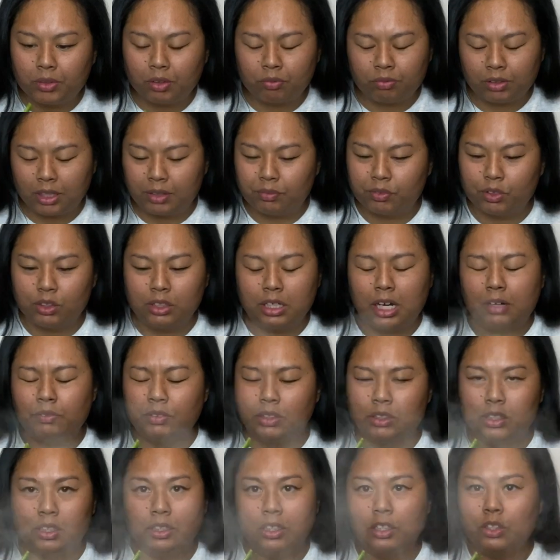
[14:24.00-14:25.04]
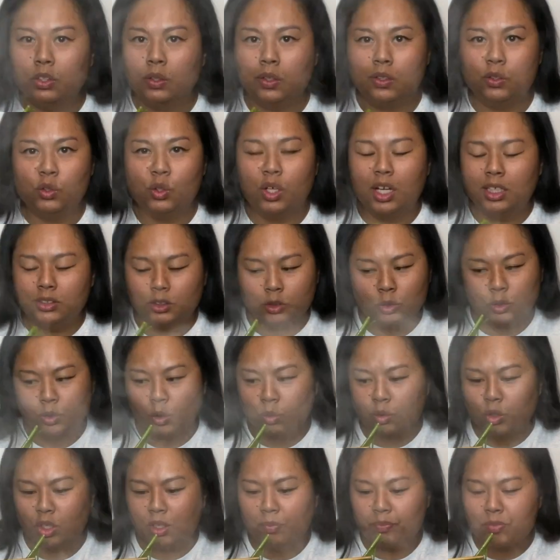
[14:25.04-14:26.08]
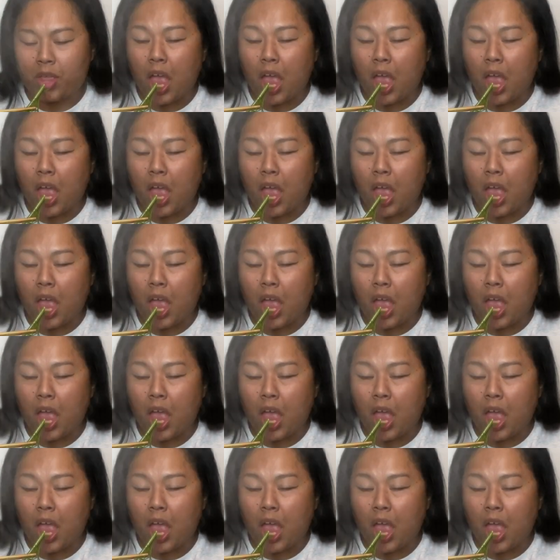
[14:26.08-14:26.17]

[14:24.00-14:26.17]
flavor and everything in here, you guys, are so good.